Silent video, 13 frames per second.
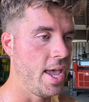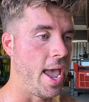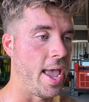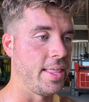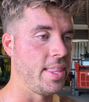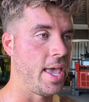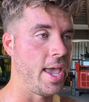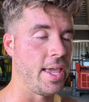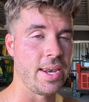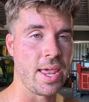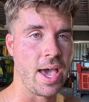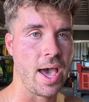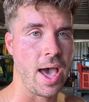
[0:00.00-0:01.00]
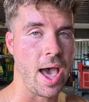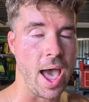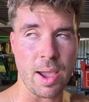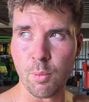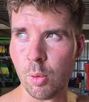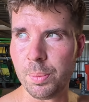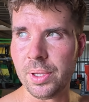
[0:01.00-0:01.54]
and then I
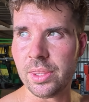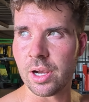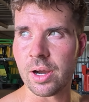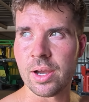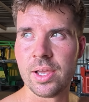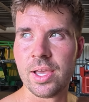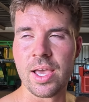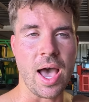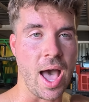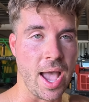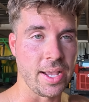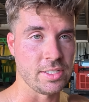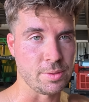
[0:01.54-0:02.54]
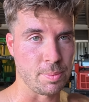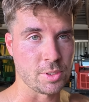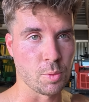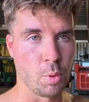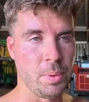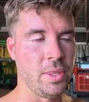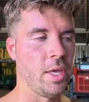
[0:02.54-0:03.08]
will be there. I and Spencer
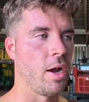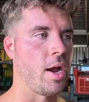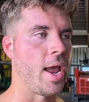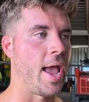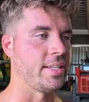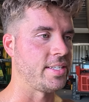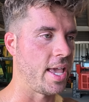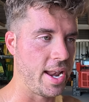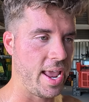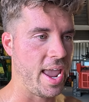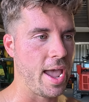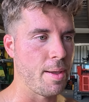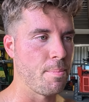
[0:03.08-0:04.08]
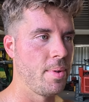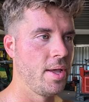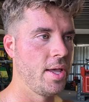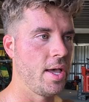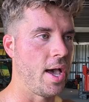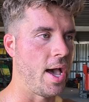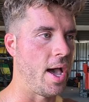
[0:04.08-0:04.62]
will be there at 10 a.m.
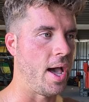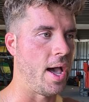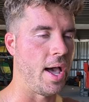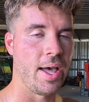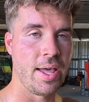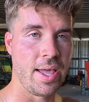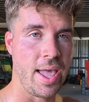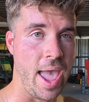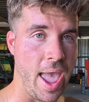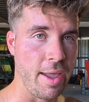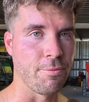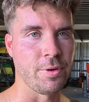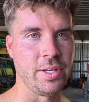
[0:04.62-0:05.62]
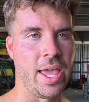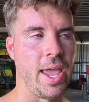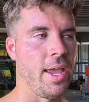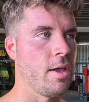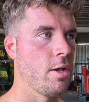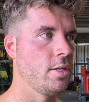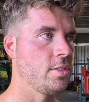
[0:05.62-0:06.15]
Every
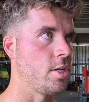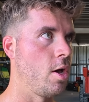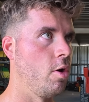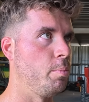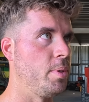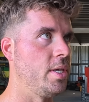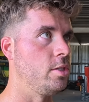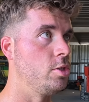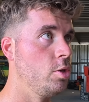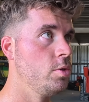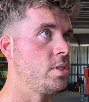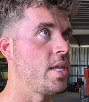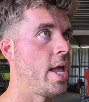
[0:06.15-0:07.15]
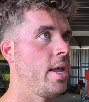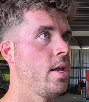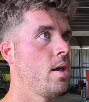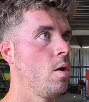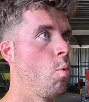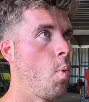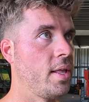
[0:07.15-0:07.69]
day. So it'd be Tuesday,
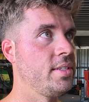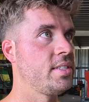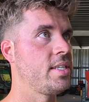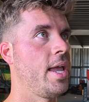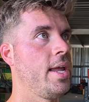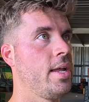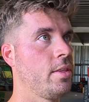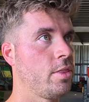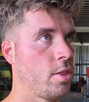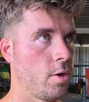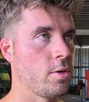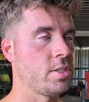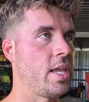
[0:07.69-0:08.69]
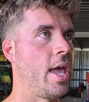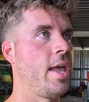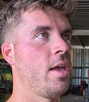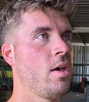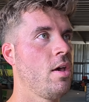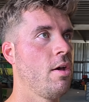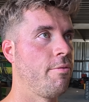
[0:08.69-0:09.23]
Wednesday, Thursday.
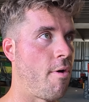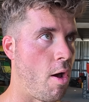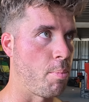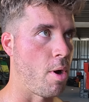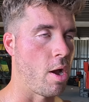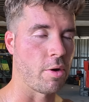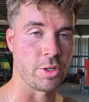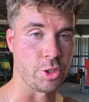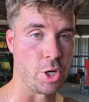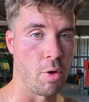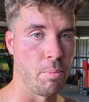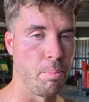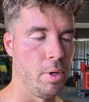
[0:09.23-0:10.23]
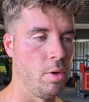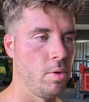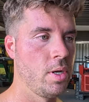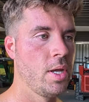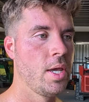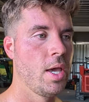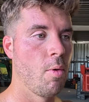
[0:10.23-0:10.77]
Farm Progress Show in
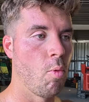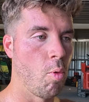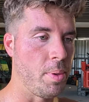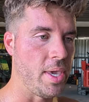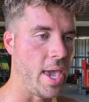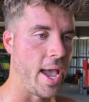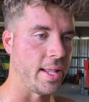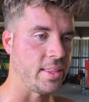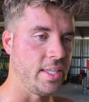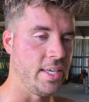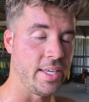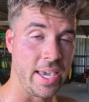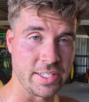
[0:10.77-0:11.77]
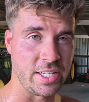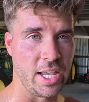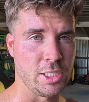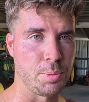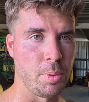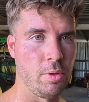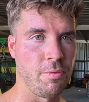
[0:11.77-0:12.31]
Boone. We'll be at the Case
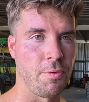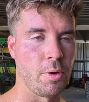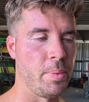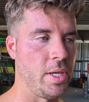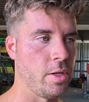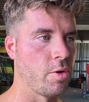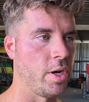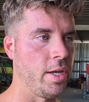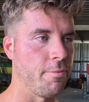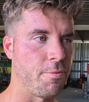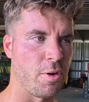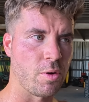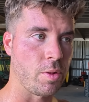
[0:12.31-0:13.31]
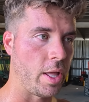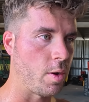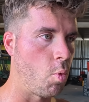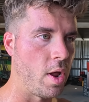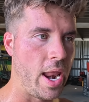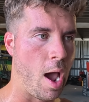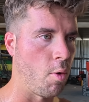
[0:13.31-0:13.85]
IH booth for a meet and greet for like
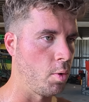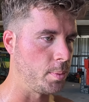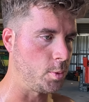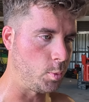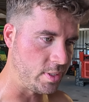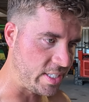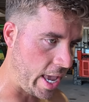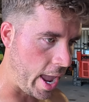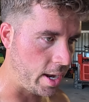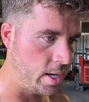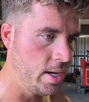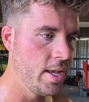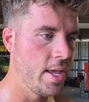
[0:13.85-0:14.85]
1 hour between 10